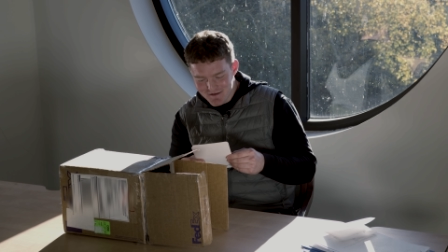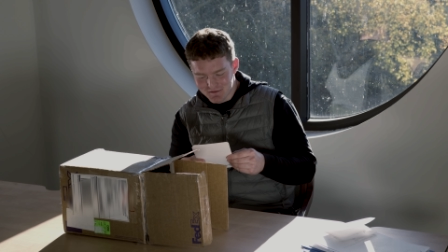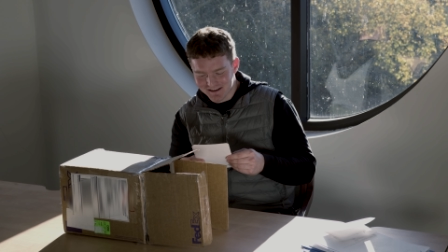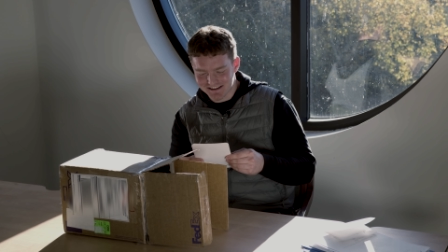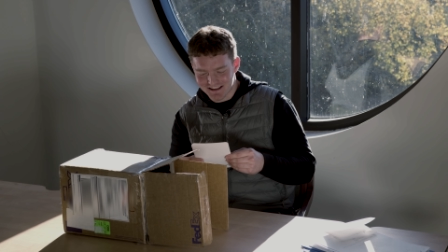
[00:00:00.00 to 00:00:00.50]

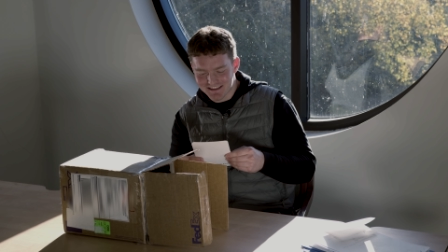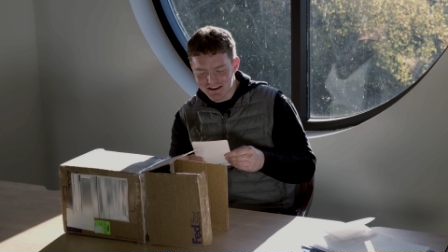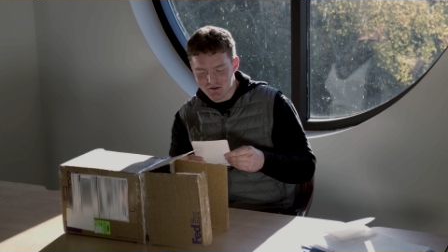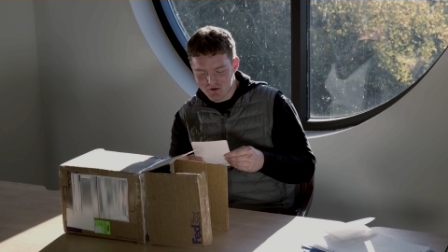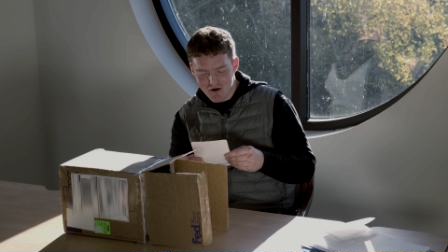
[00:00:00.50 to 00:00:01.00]
because I
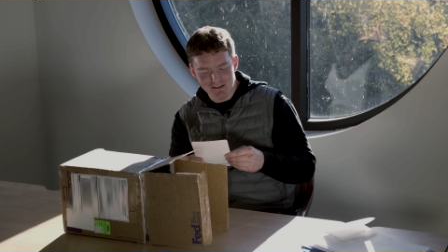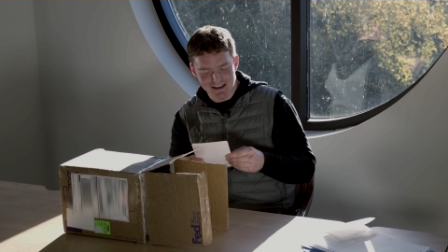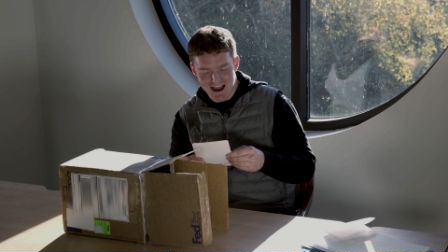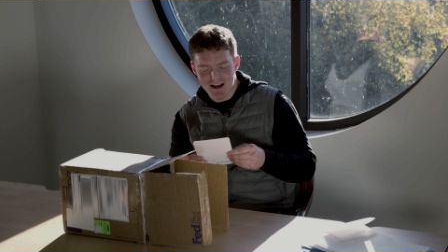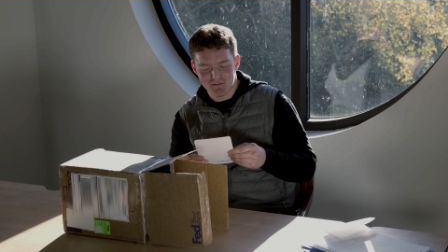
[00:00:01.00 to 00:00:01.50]
think you're going to
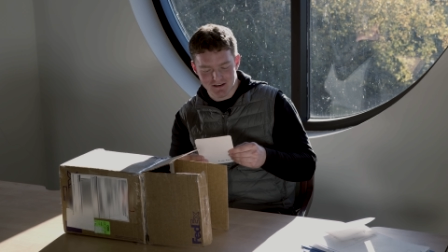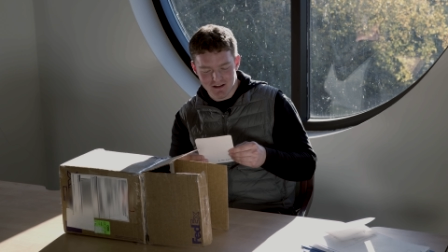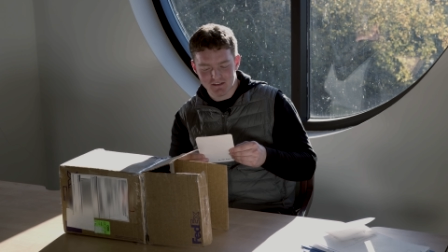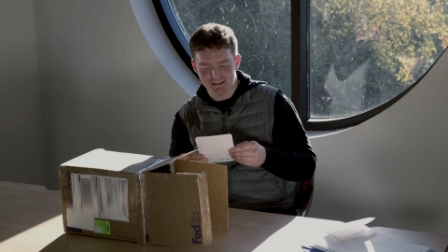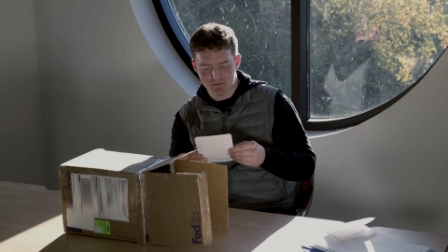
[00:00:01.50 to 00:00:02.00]
have
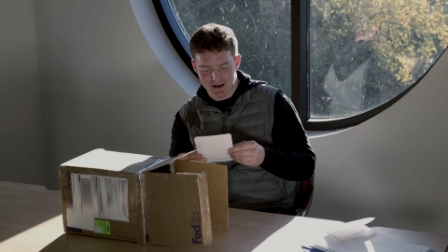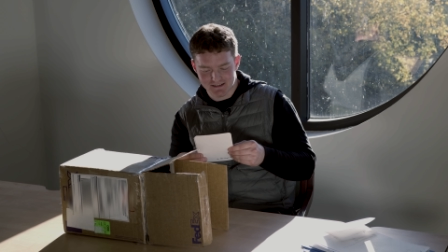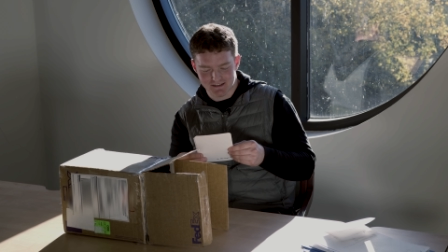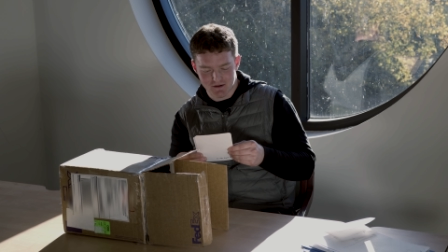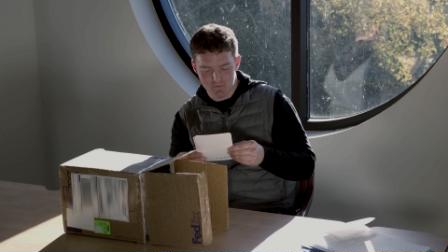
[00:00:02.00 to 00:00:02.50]
another
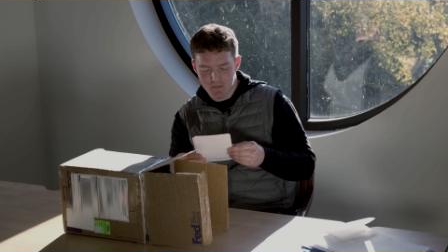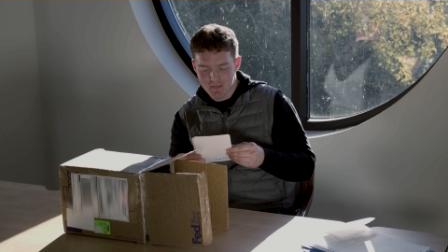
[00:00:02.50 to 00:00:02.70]
Sebastian.